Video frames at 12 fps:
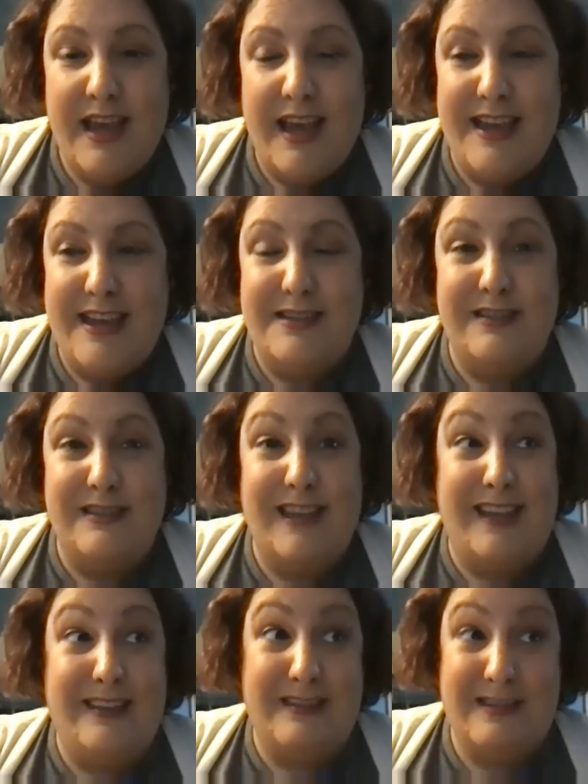and
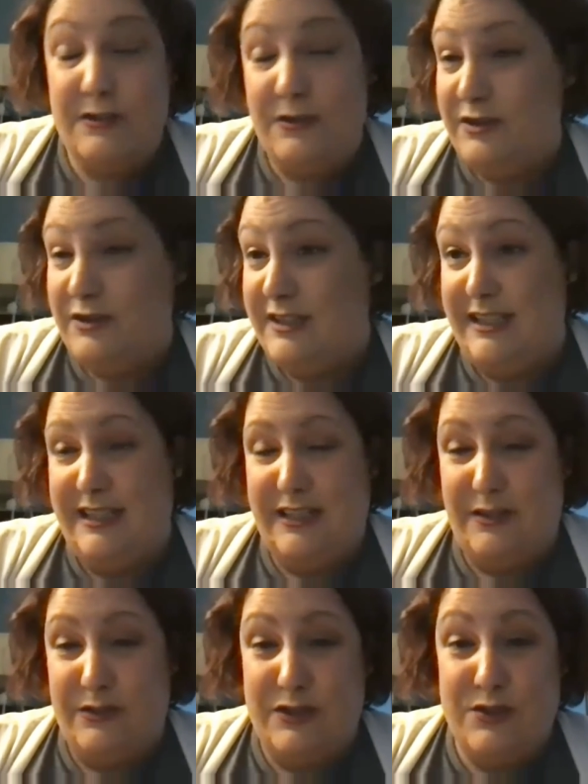and certainly you
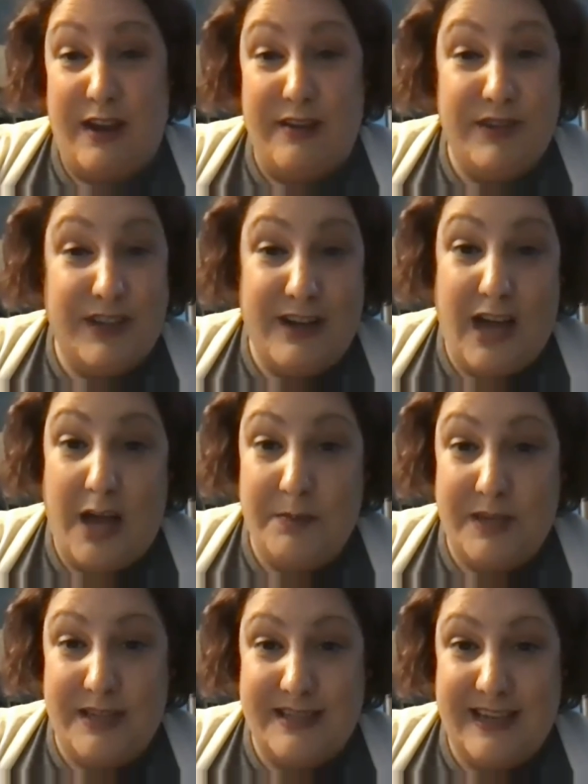know the traffic on
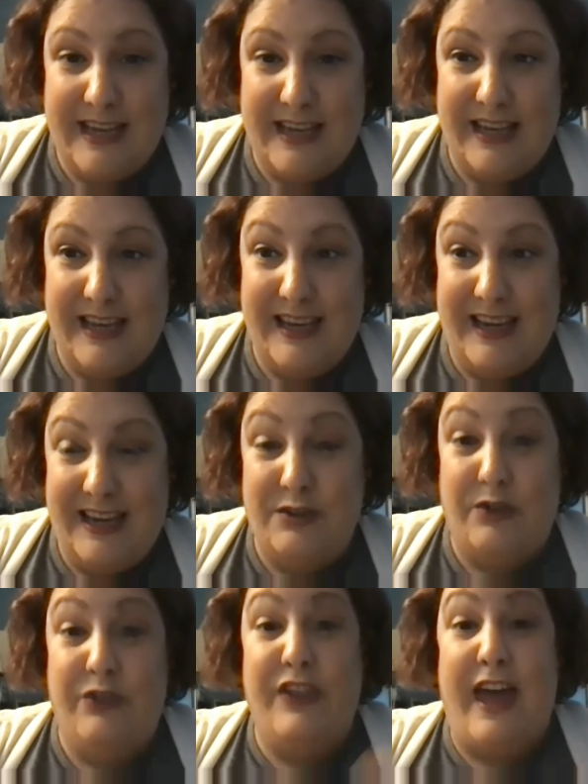hopkins can't
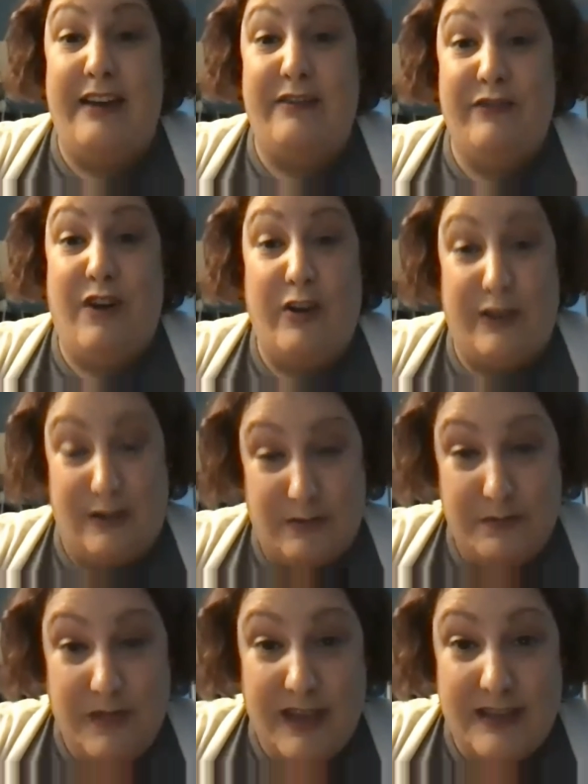handle that
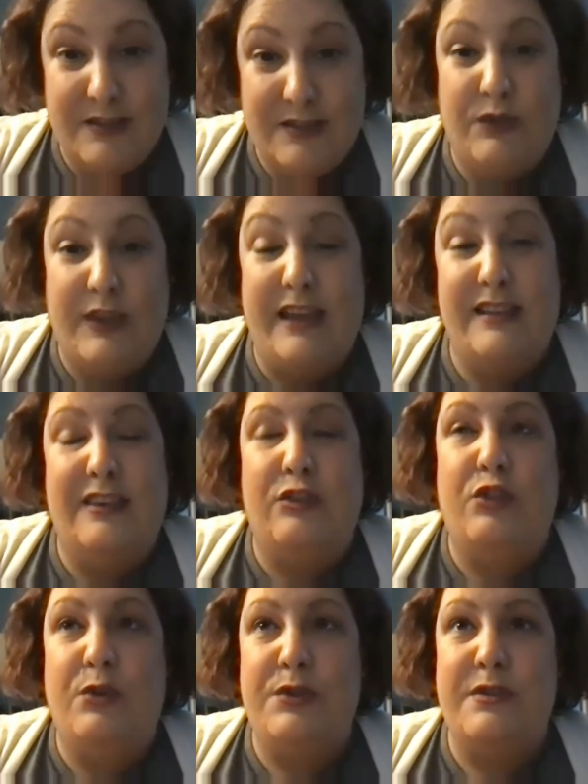volume and so that
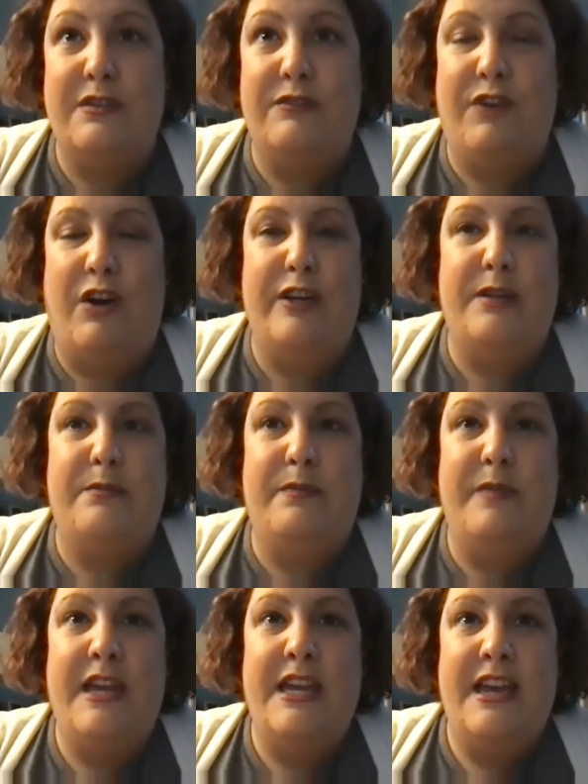those are the volume
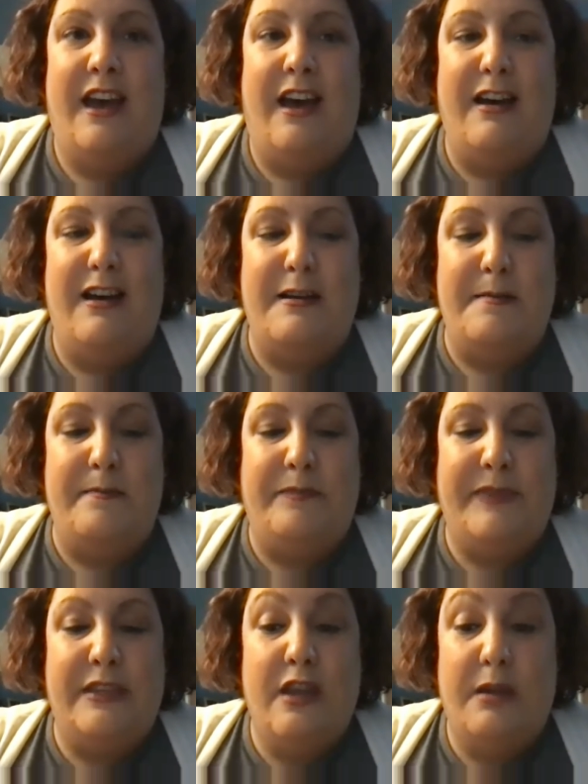um,
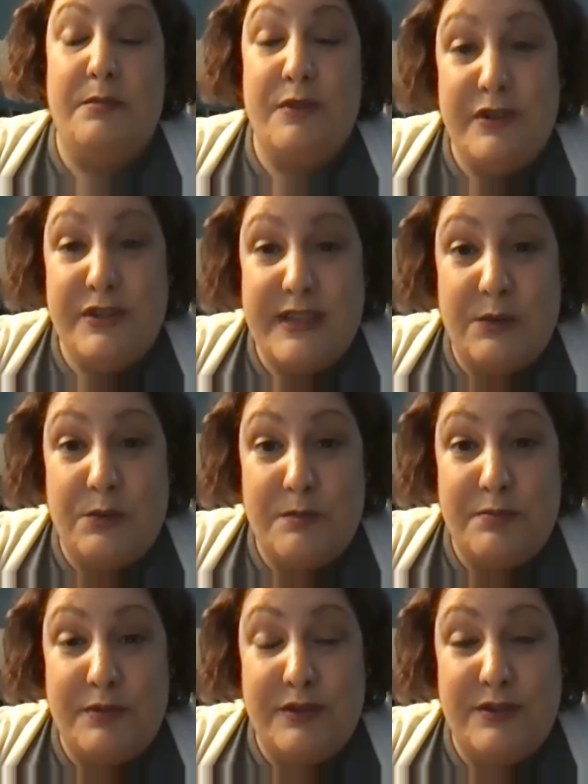numbers that were
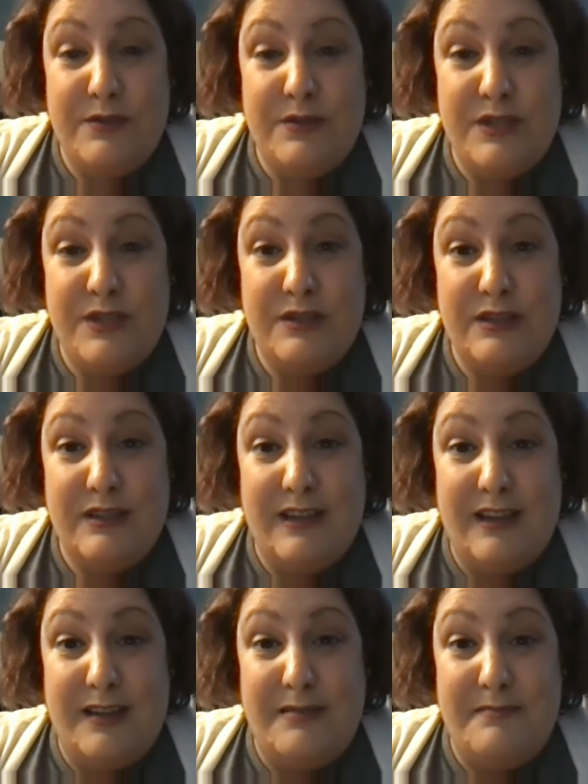produced
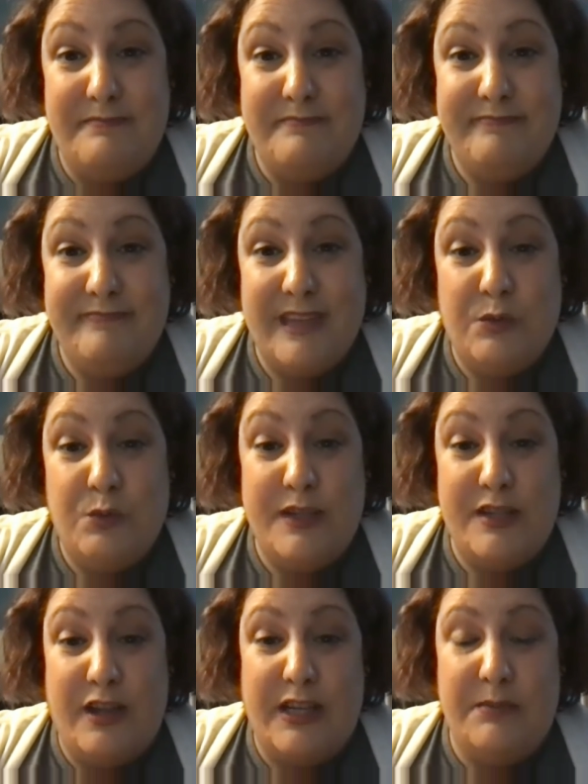um, when
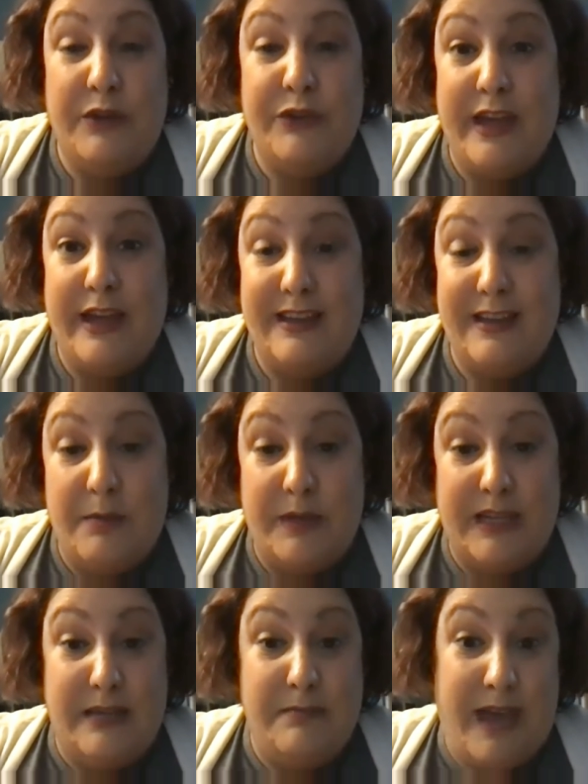talking about the economic
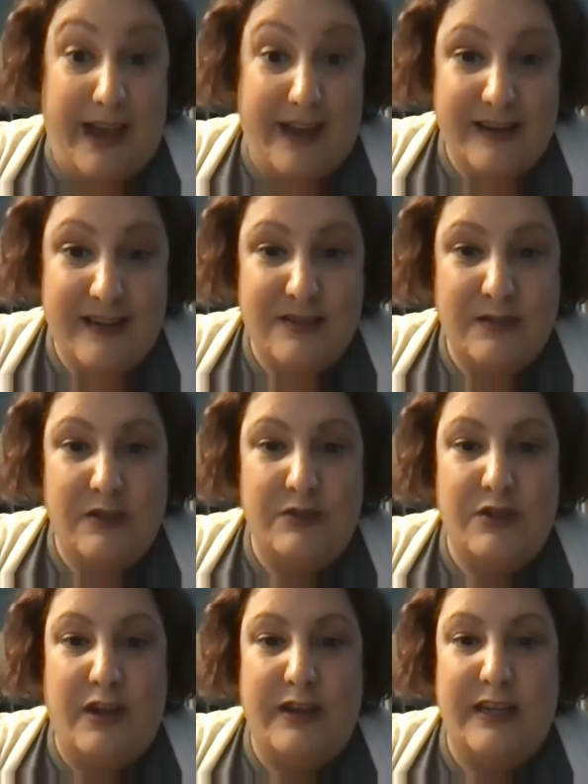impact so they're
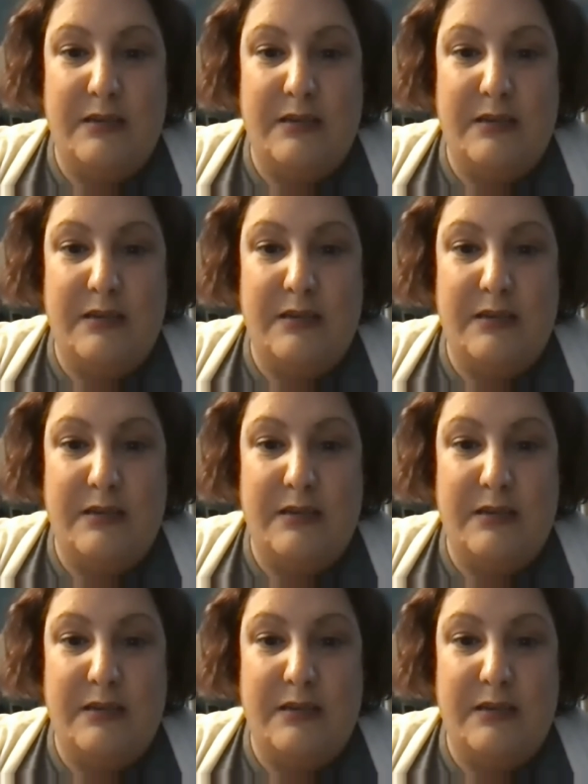talking